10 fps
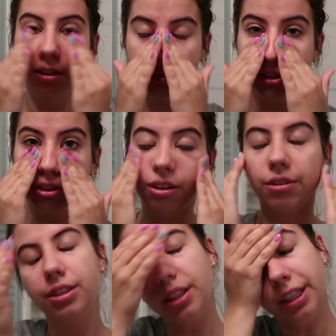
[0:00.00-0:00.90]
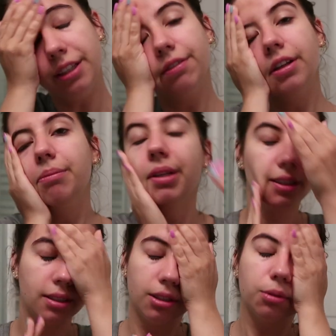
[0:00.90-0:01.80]
results if I
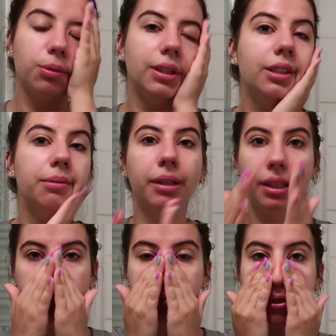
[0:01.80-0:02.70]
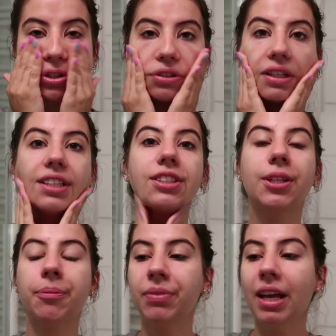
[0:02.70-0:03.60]
mix it with my moisturizer.